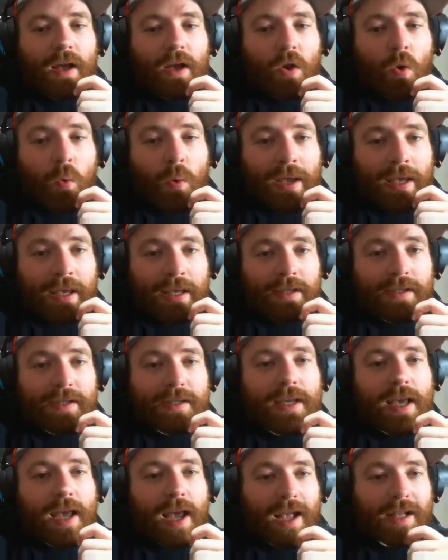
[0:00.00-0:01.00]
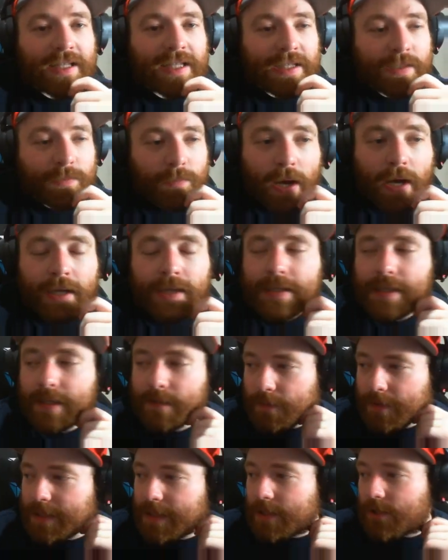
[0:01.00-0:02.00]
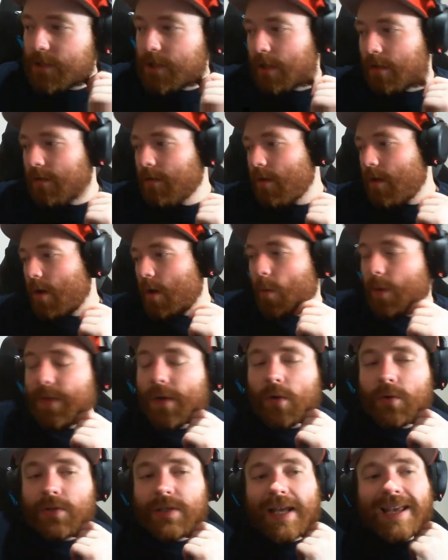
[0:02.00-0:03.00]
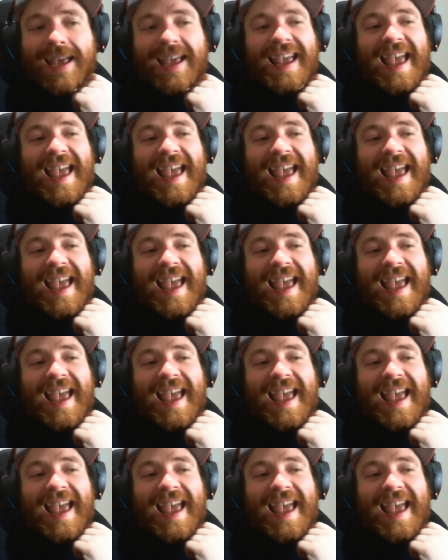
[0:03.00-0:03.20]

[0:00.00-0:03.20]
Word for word: Queens, and Spines in position without taking